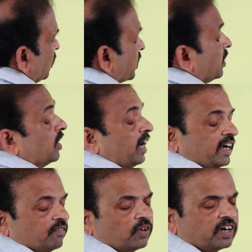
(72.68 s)
Okay,
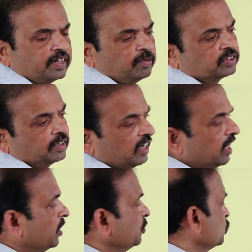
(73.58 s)
and what are types?
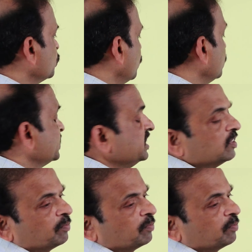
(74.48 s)
Those who know C, C++,